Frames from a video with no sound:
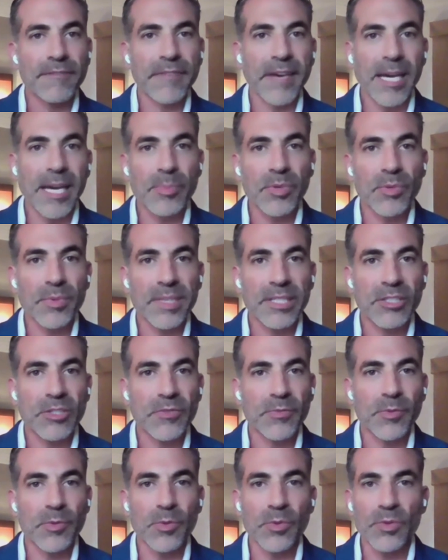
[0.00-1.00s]
fiber-rich
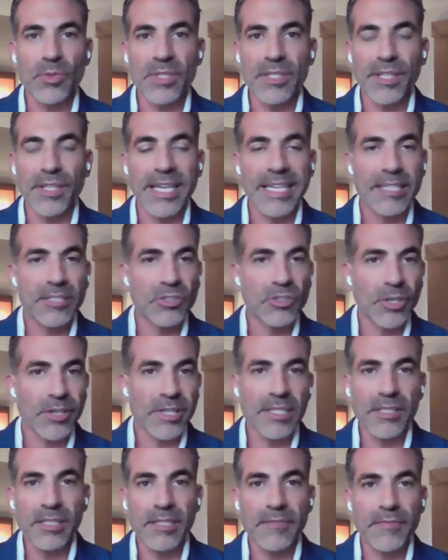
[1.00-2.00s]
foods like
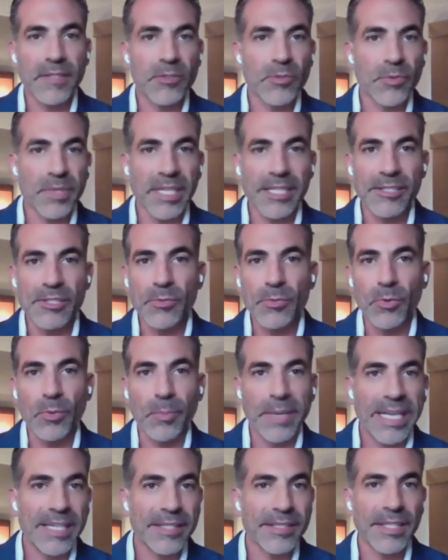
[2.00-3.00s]
dark leafy greens,
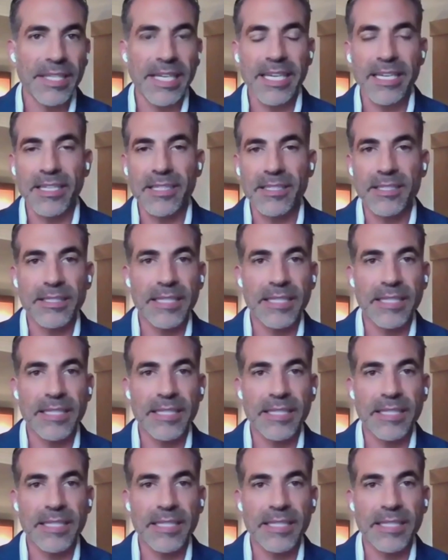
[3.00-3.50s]
romaine lettuce,